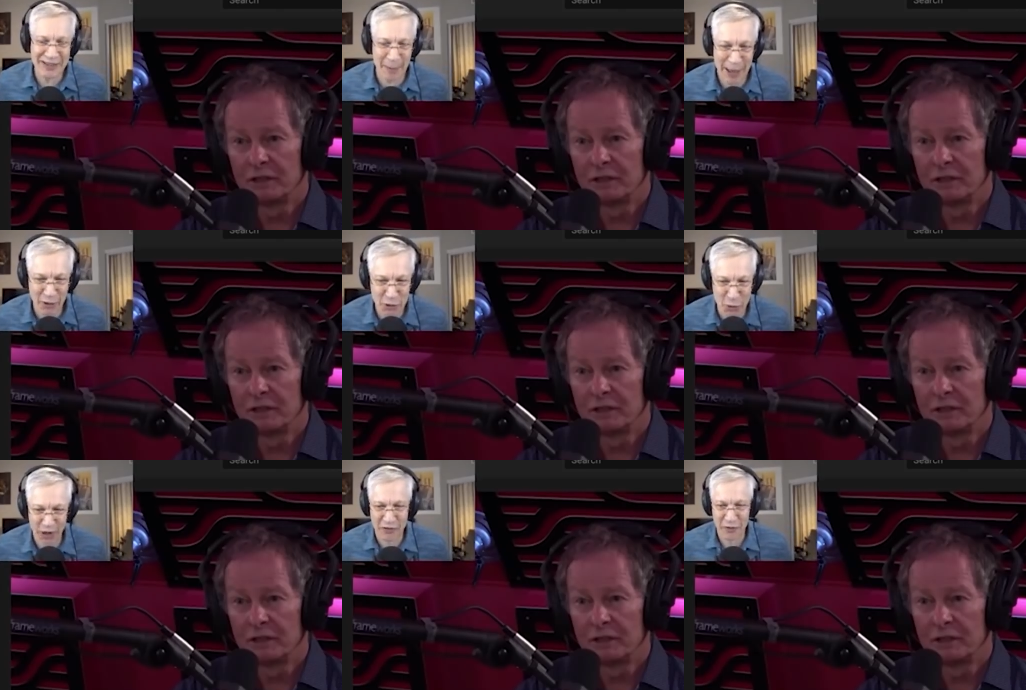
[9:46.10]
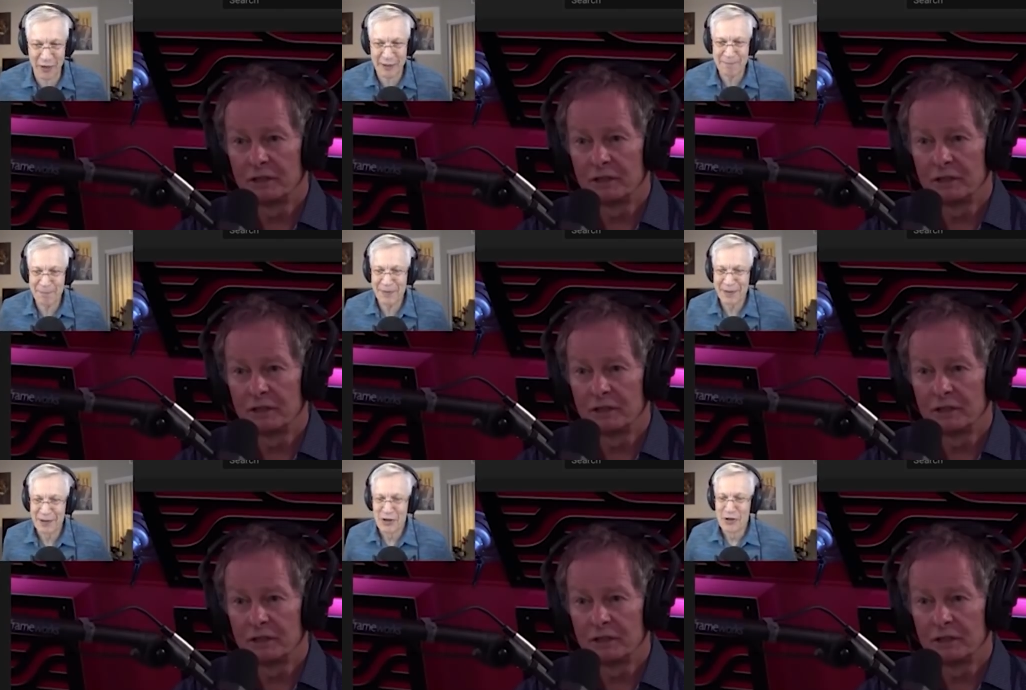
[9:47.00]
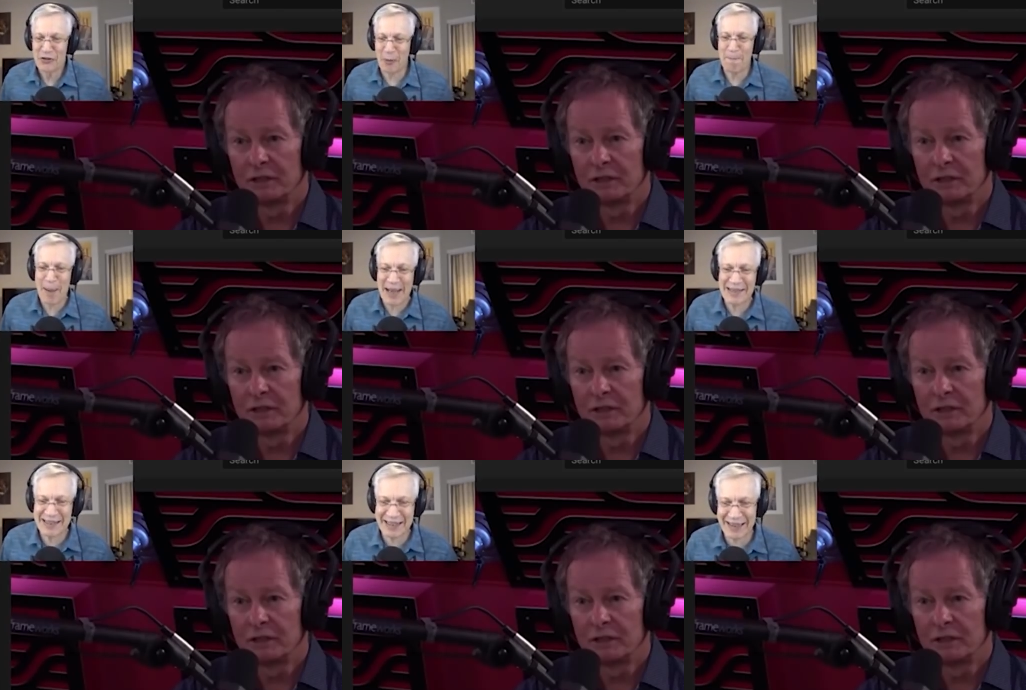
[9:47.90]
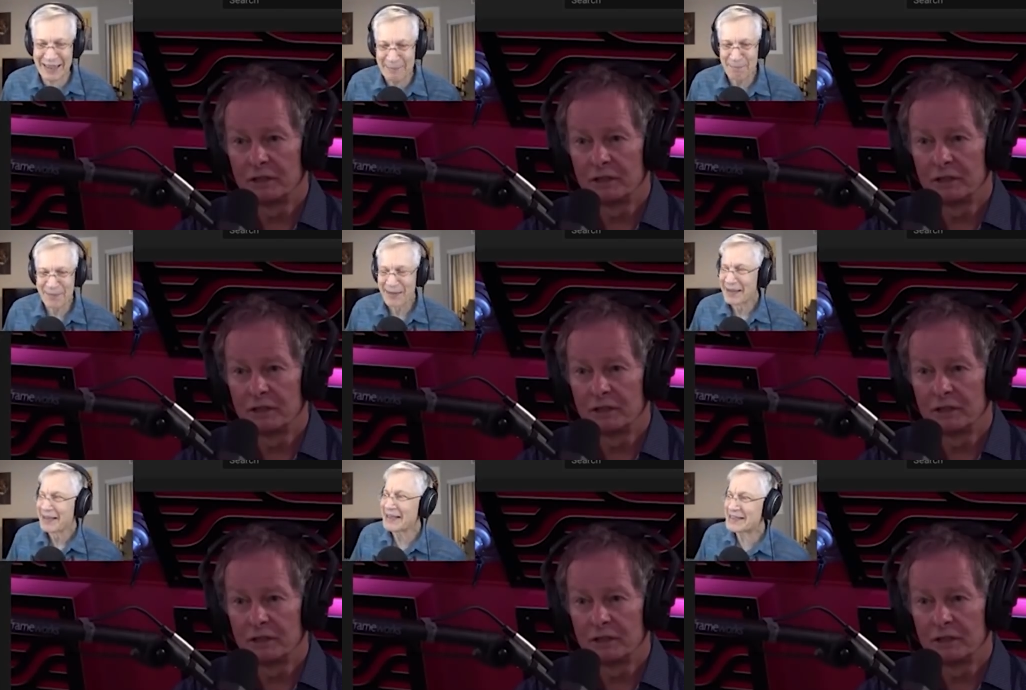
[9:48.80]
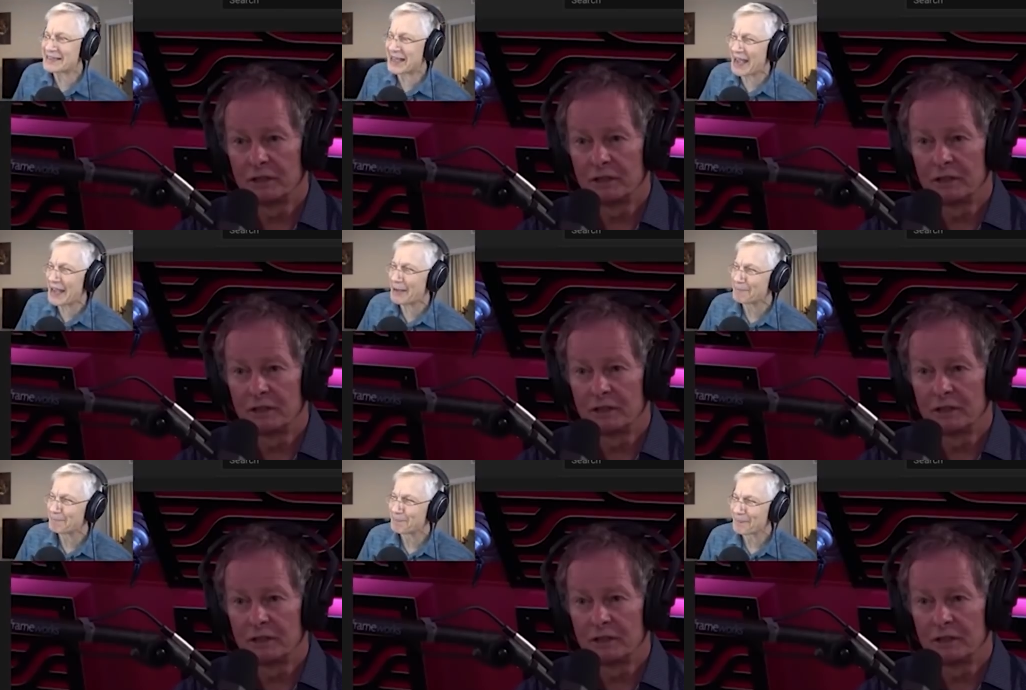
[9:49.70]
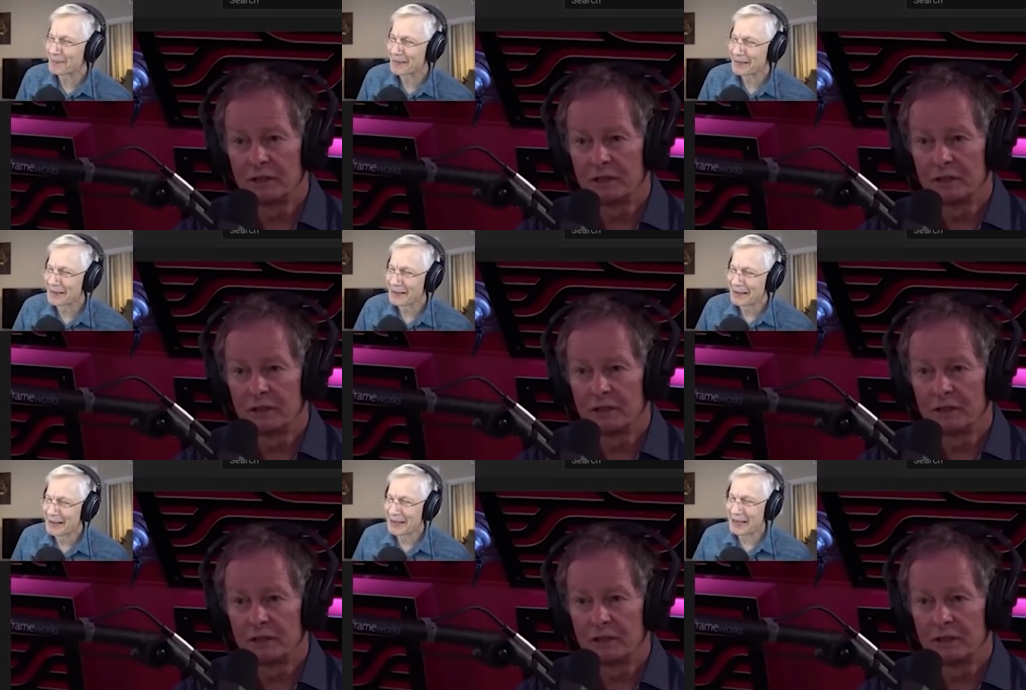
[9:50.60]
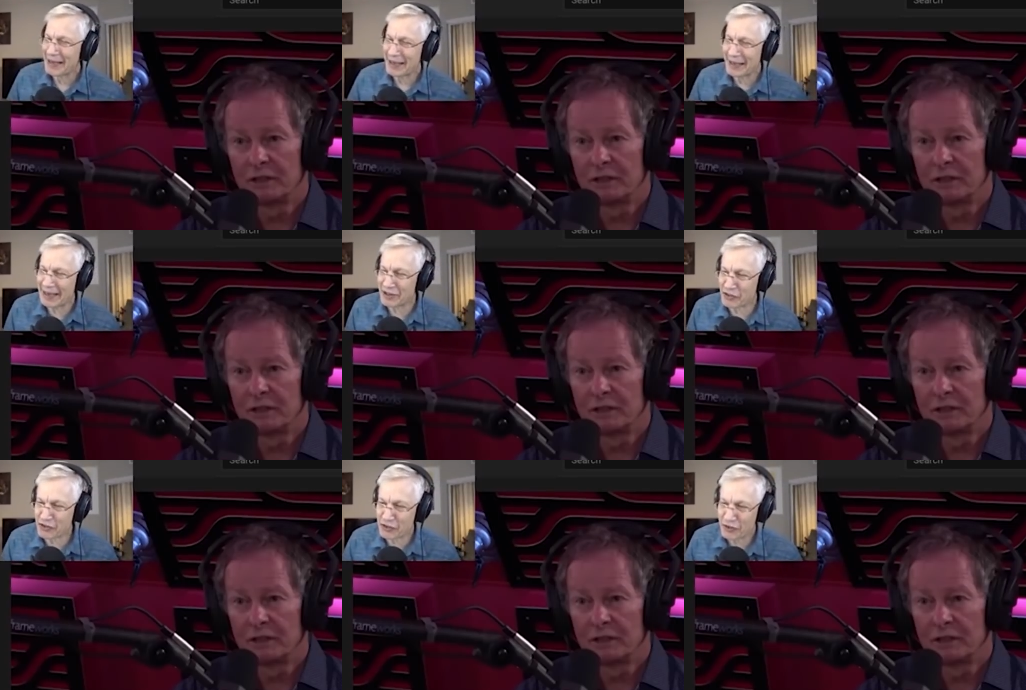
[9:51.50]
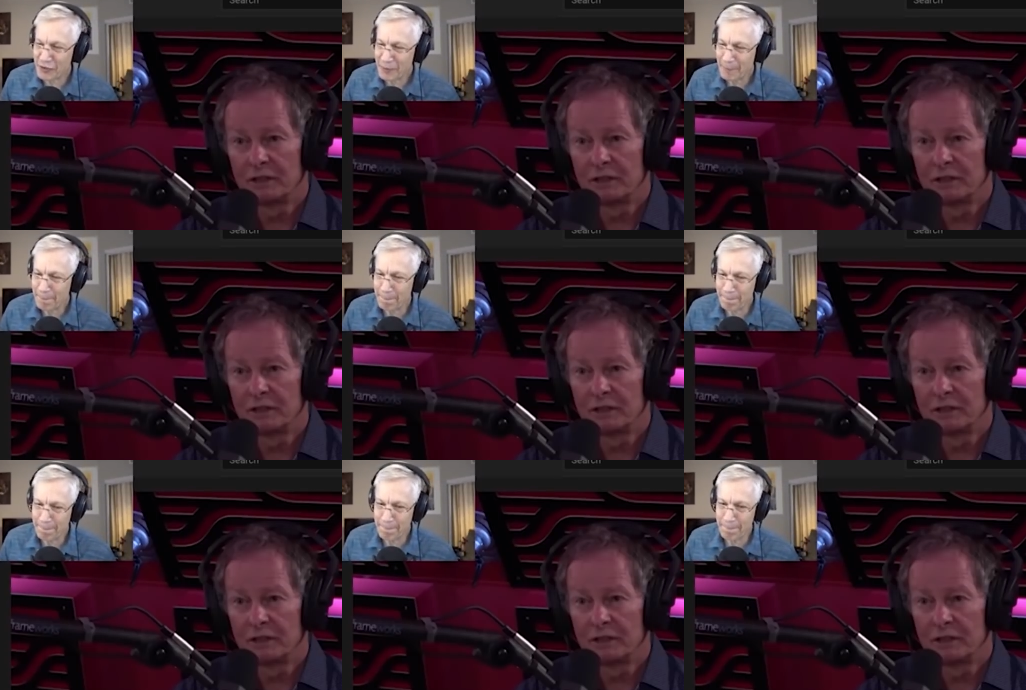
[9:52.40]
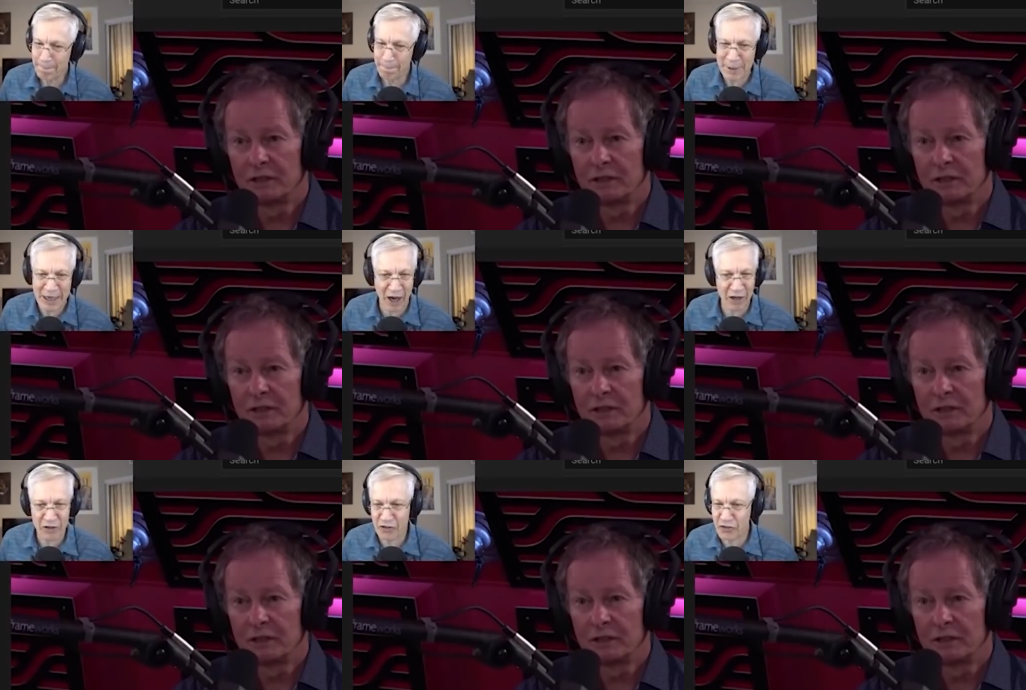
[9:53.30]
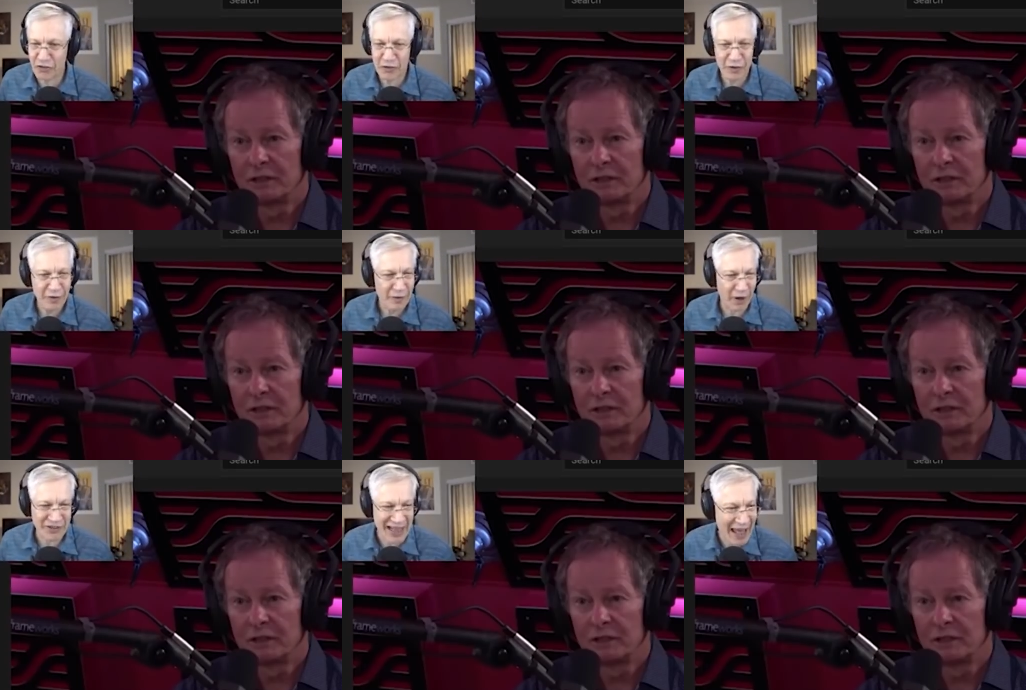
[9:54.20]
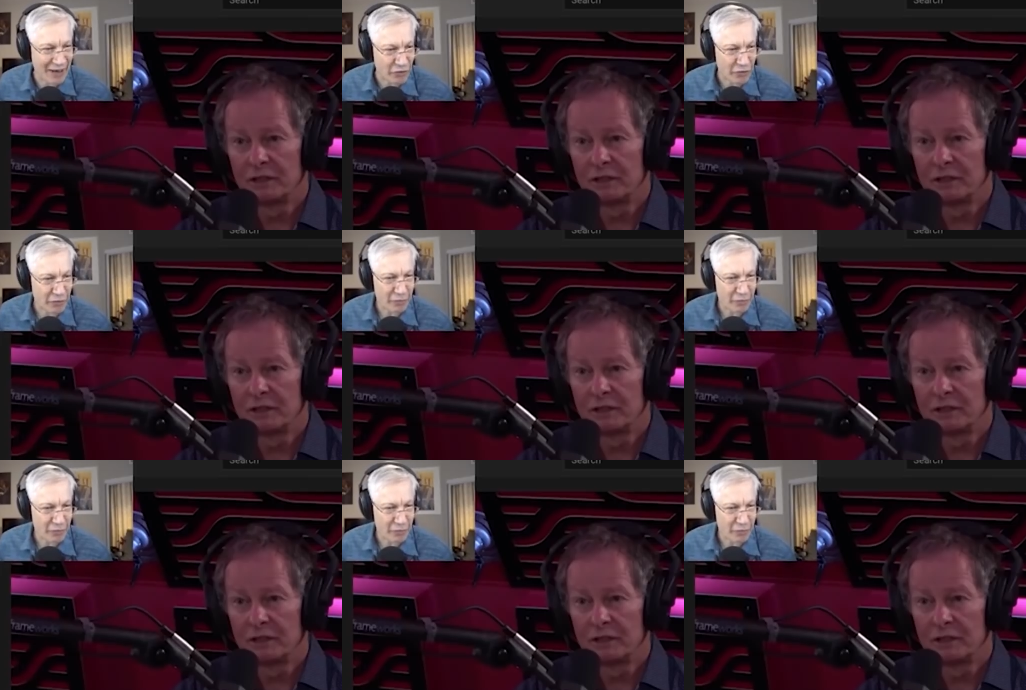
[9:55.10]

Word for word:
Speaker 1: to Michael's question, right? So basically, he's saying it's because of status.